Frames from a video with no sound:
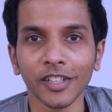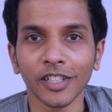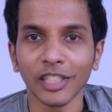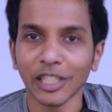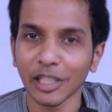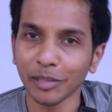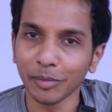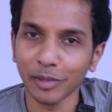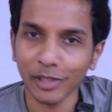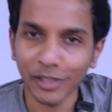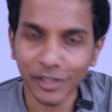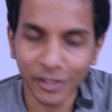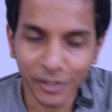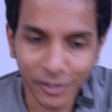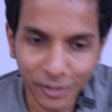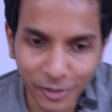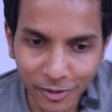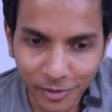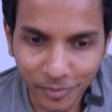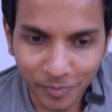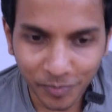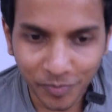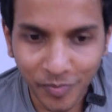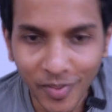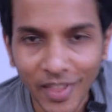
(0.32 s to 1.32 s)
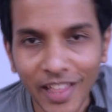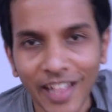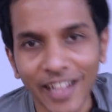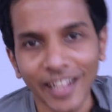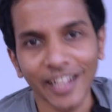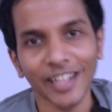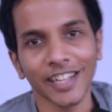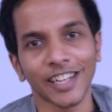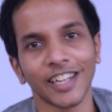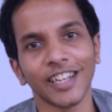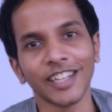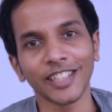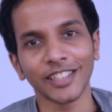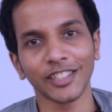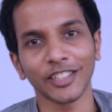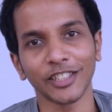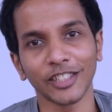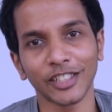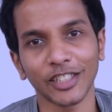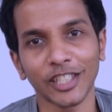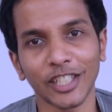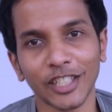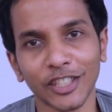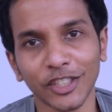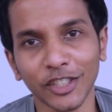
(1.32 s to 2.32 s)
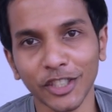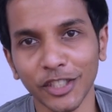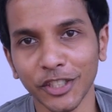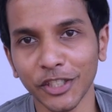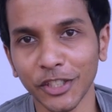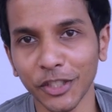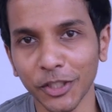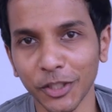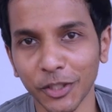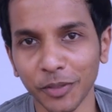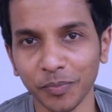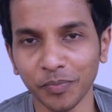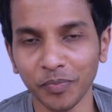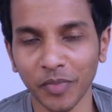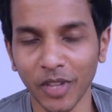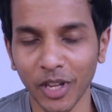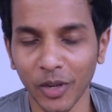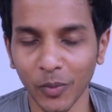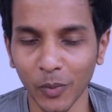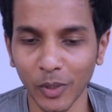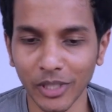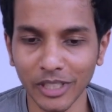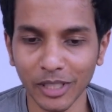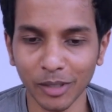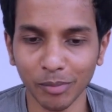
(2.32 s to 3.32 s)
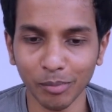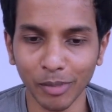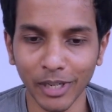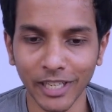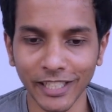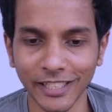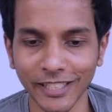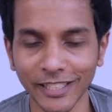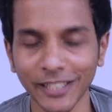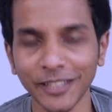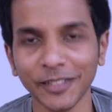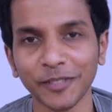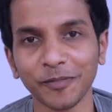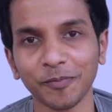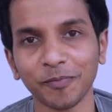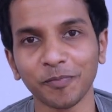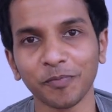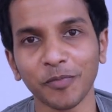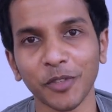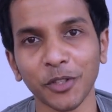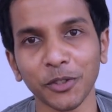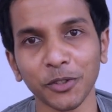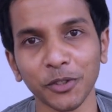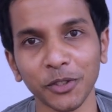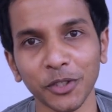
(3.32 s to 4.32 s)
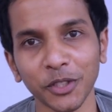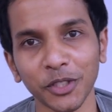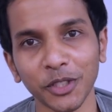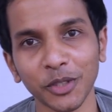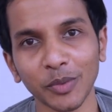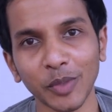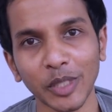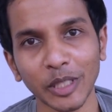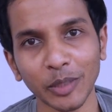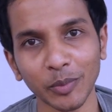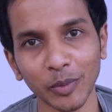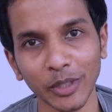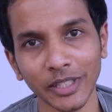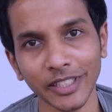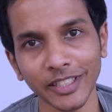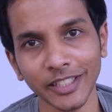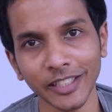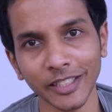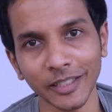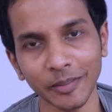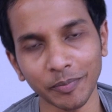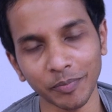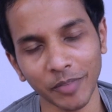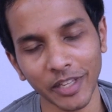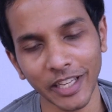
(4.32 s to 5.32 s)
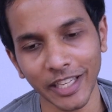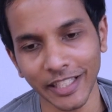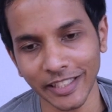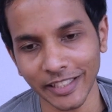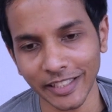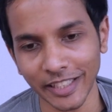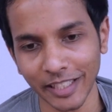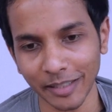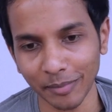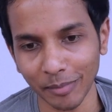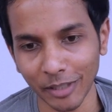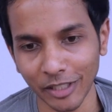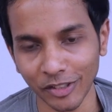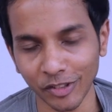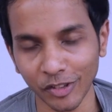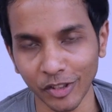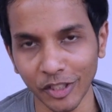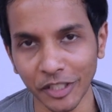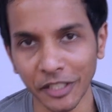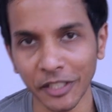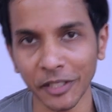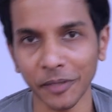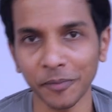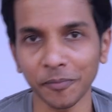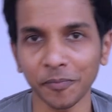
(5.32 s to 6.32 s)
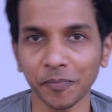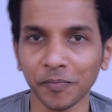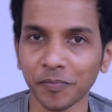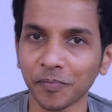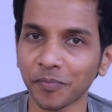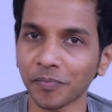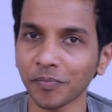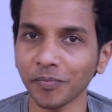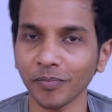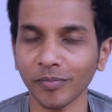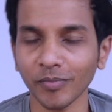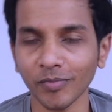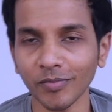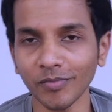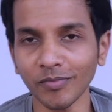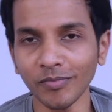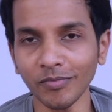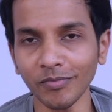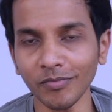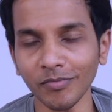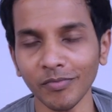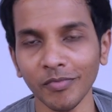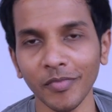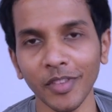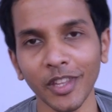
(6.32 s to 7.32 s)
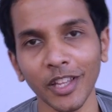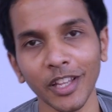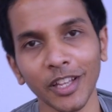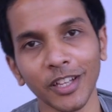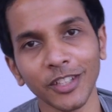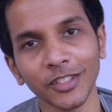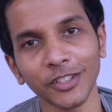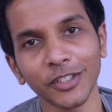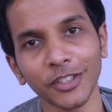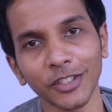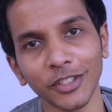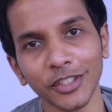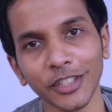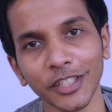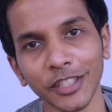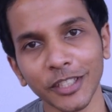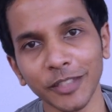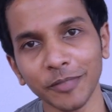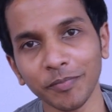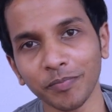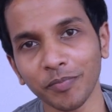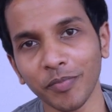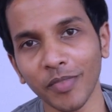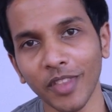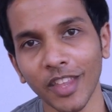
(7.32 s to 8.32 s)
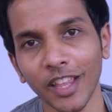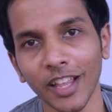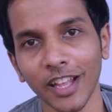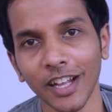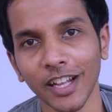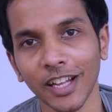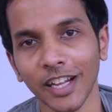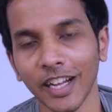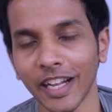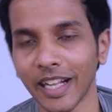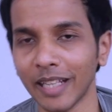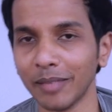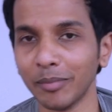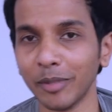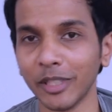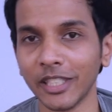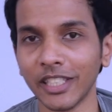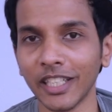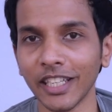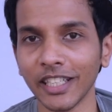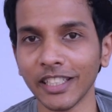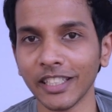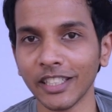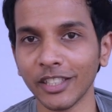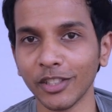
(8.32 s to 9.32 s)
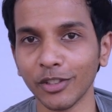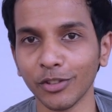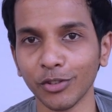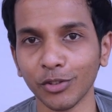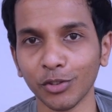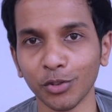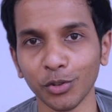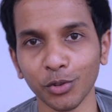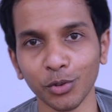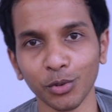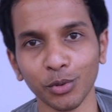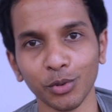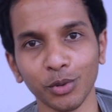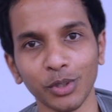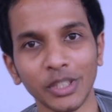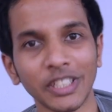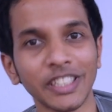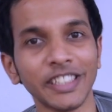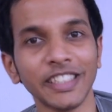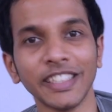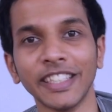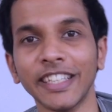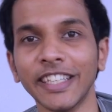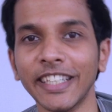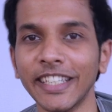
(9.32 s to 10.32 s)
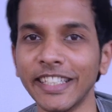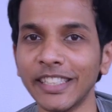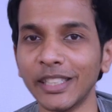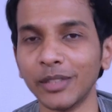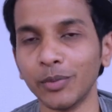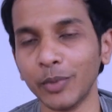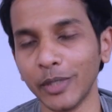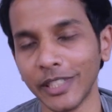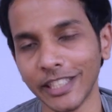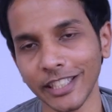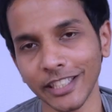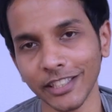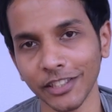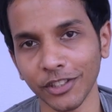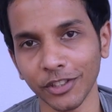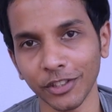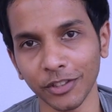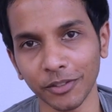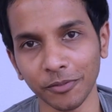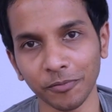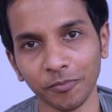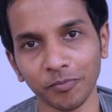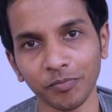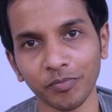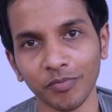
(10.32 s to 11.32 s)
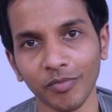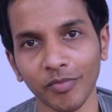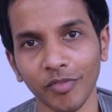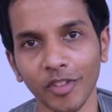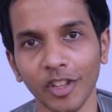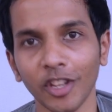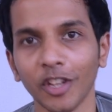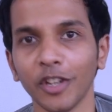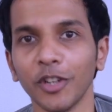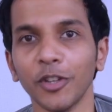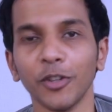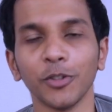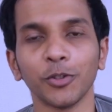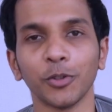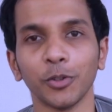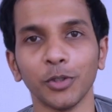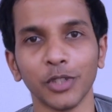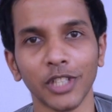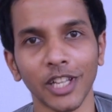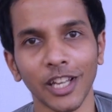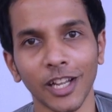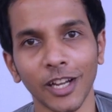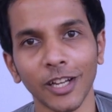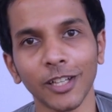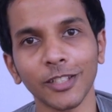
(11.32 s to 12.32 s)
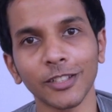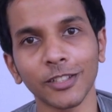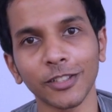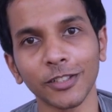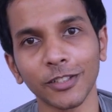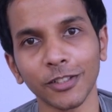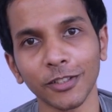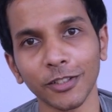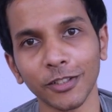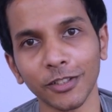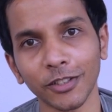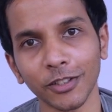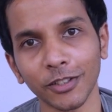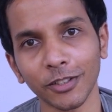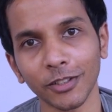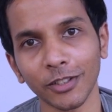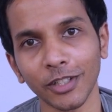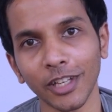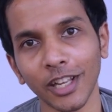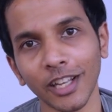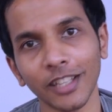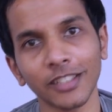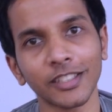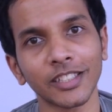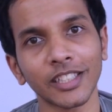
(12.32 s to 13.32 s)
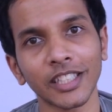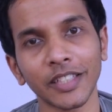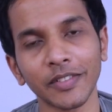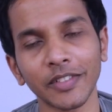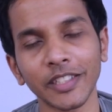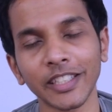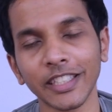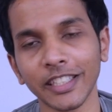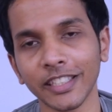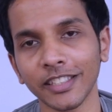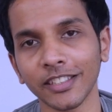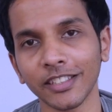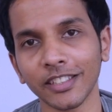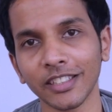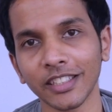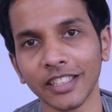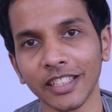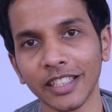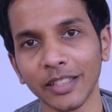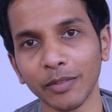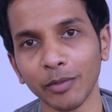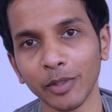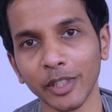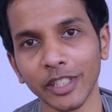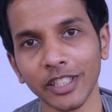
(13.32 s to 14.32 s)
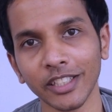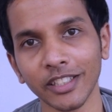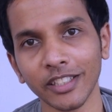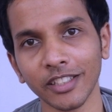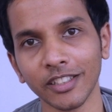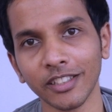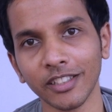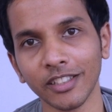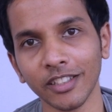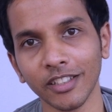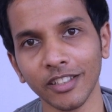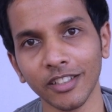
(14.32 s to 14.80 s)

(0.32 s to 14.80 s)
Namaskara, this is Harsha here. Welcome back to the 21-day headstand mastery. So today I'll be guiding you through the 8th variation. So in the last 7 days we did